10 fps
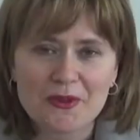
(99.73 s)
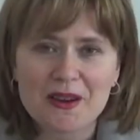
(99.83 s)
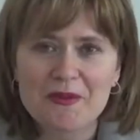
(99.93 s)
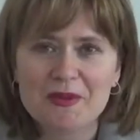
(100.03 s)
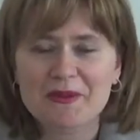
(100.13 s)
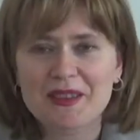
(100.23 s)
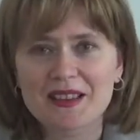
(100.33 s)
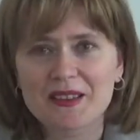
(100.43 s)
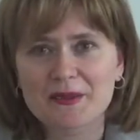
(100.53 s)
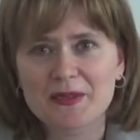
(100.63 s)
far, we've
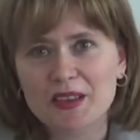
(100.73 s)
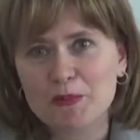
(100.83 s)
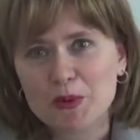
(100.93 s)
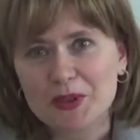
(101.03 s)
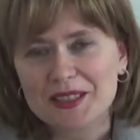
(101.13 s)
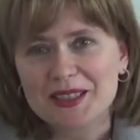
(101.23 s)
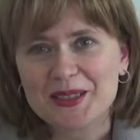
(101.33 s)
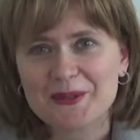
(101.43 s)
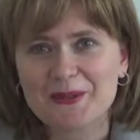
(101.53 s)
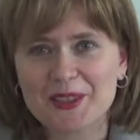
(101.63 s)
had a very
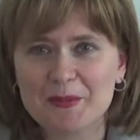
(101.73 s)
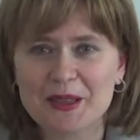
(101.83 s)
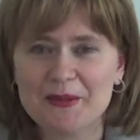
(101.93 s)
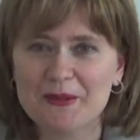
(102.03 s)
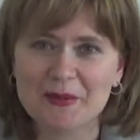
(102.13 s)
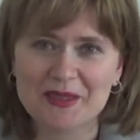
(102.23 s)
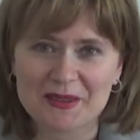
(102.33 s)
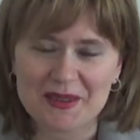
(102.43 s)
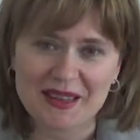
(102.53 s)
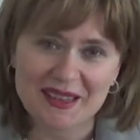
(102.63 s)
positive feedback from the
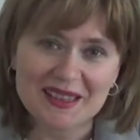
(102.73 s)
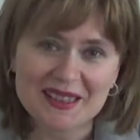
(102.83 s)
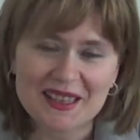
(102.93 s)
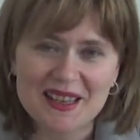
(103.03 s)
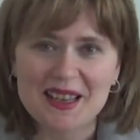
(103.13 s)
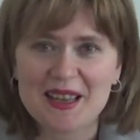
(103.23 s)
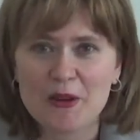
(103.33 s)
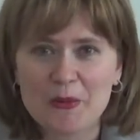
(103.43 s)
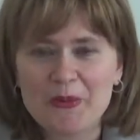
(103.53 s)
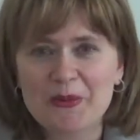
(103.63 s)
trainees.
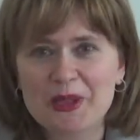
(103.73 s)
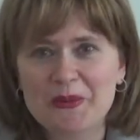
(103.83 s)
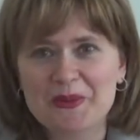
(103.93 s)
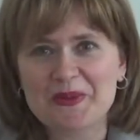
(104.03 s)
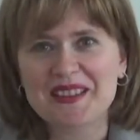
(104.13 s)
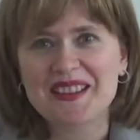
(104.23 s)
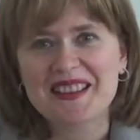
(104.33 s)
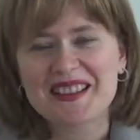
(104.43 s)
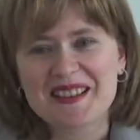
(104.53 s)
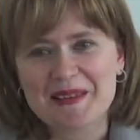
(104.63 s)
Hopefully, we will
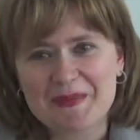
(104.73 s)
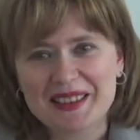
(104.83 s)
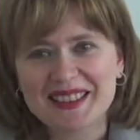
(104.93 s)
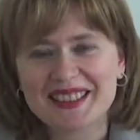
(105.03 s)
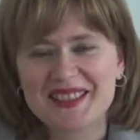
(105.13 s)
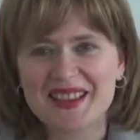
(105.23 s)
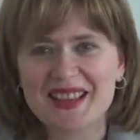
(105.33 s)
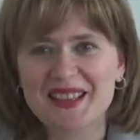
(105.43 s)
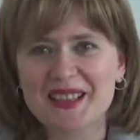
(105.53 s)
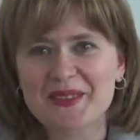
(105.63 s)
complete the
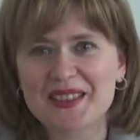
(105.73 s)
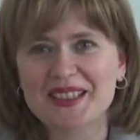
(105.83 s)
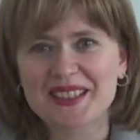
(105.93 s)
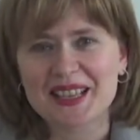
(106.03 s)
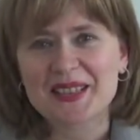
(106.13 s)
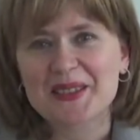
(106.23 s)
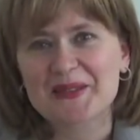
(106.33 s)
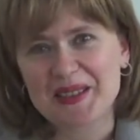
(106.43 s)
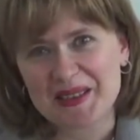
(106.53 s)
training with a sense of